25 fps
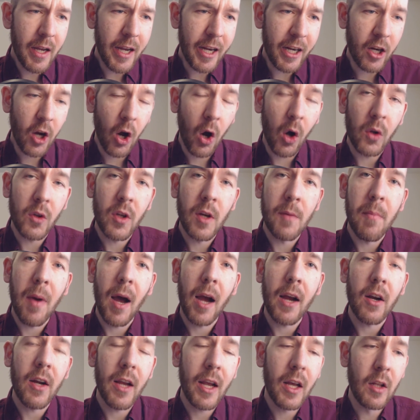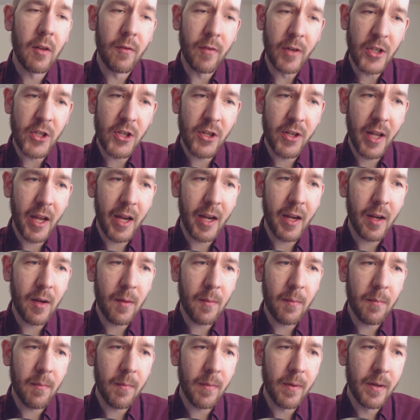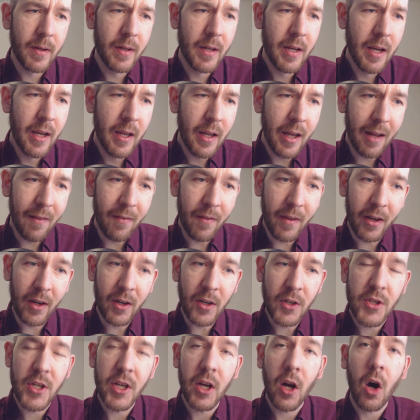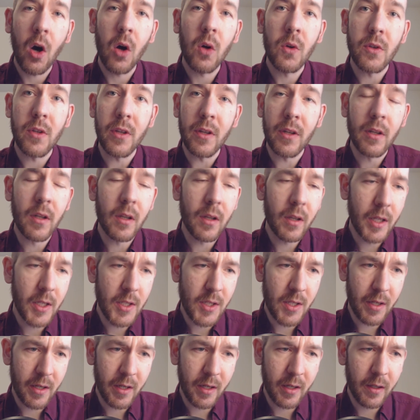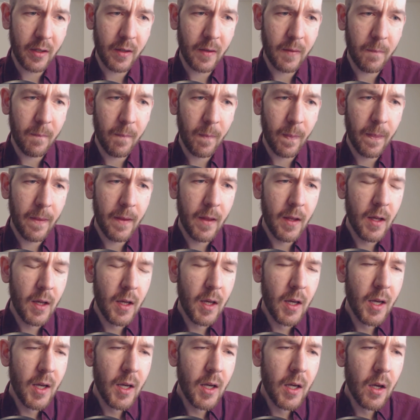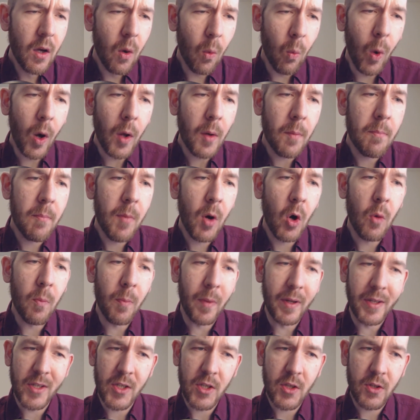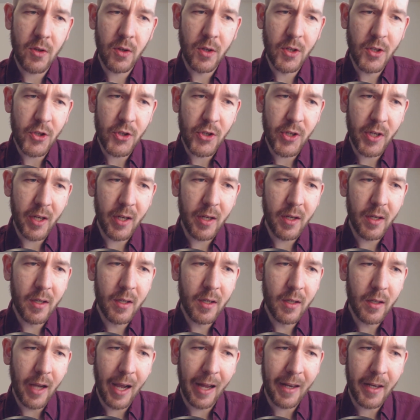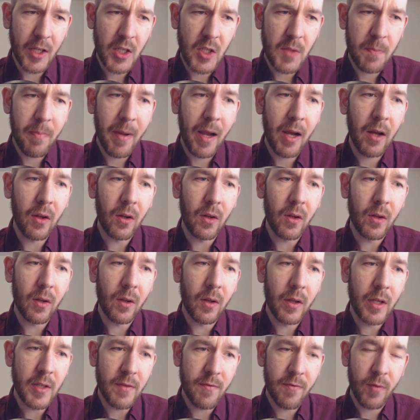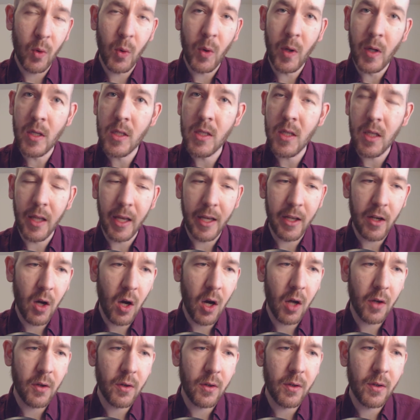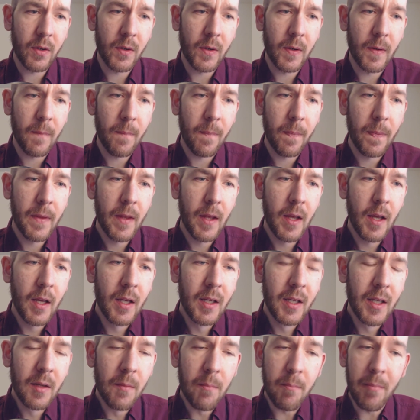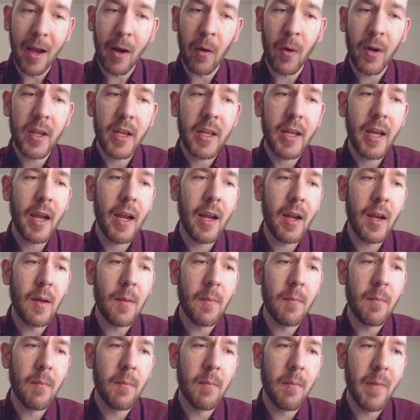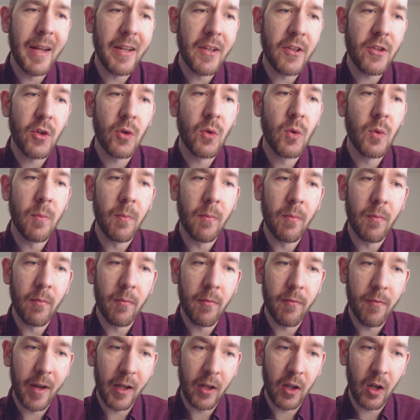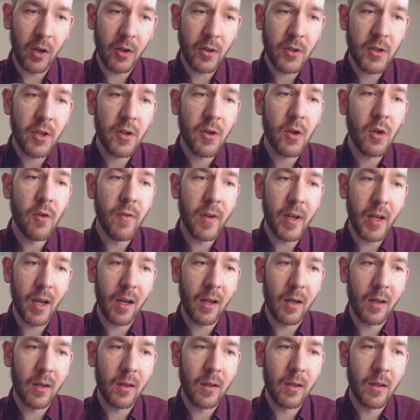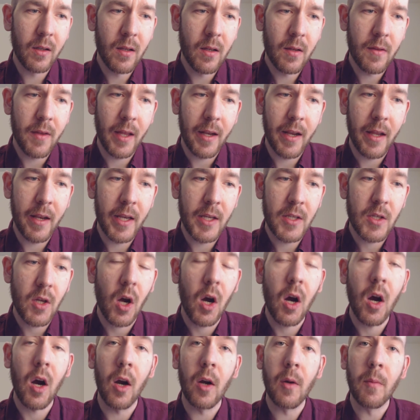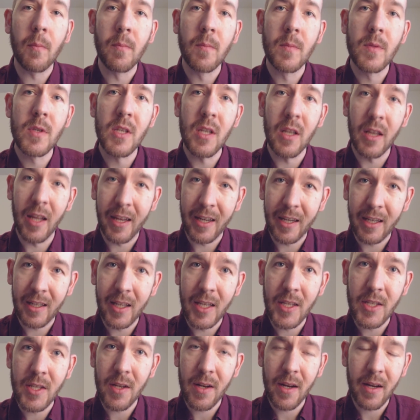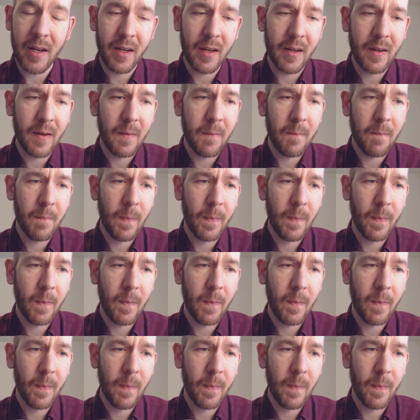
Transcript: He called her by her elvish name, and there she halted, listening. One moment stood she, and a spell his voice laid on her. Beren came, and doom fell on Tinúviel, Then in his arms lay glistening.